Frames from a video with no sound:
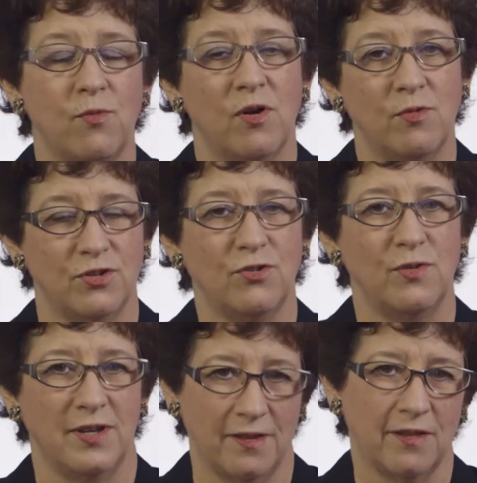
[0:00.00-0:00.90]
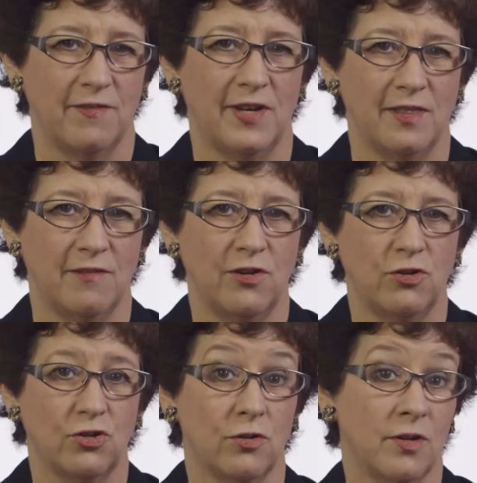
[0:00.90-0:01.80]
What we're doing is living in the
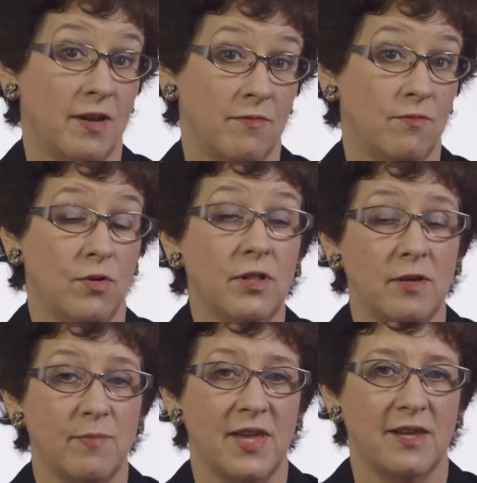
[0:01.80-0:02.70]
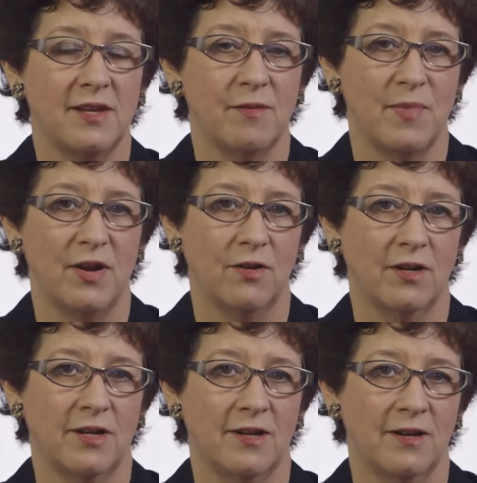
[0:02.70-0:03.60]
future and really making
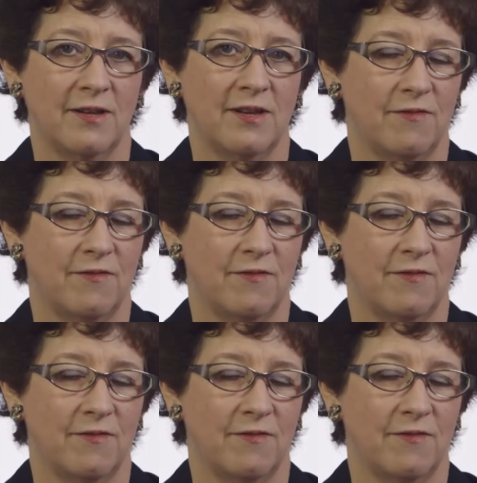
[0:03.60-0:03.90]
America,